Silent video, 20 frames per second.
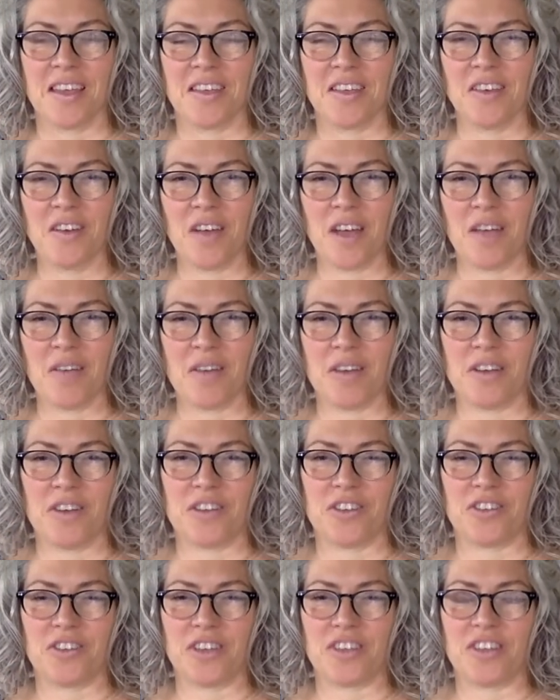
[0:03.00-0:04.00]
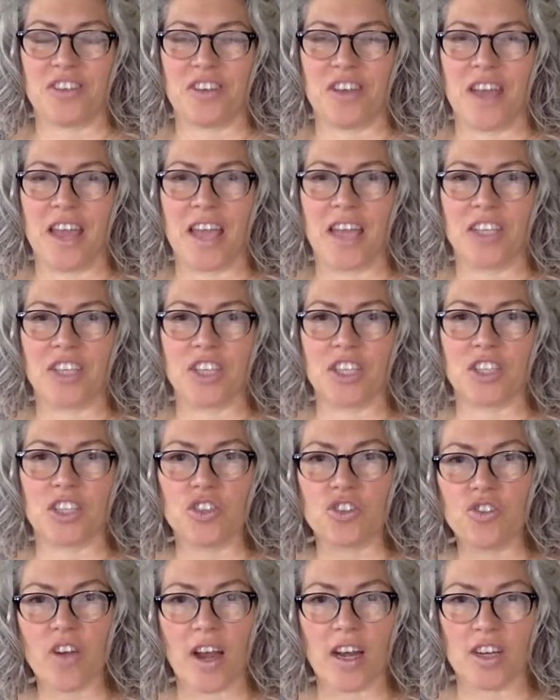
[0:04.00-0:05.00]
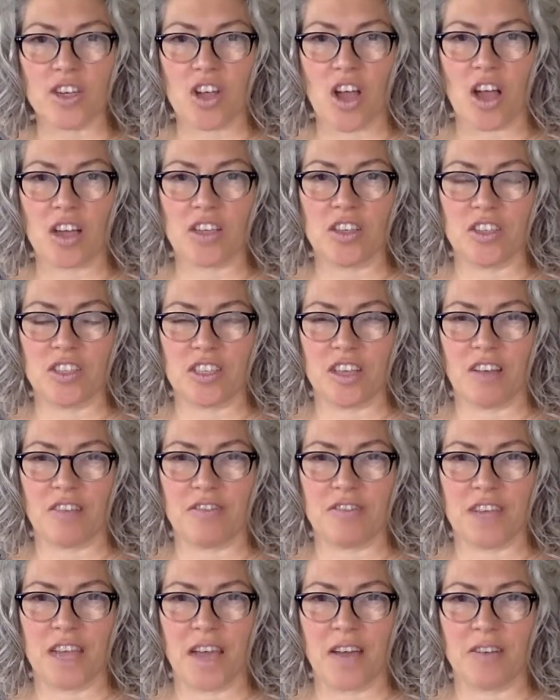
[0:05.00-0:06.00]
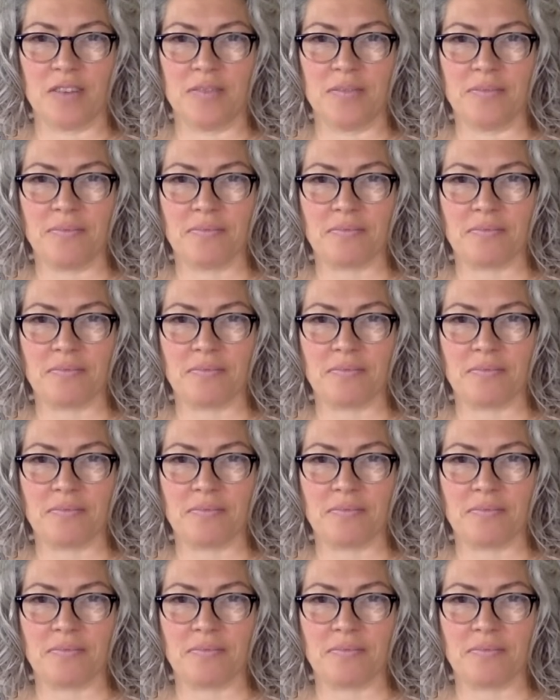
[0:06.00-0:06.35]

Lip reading: You know how when you're stressed or anxious, you try to talk yourself down?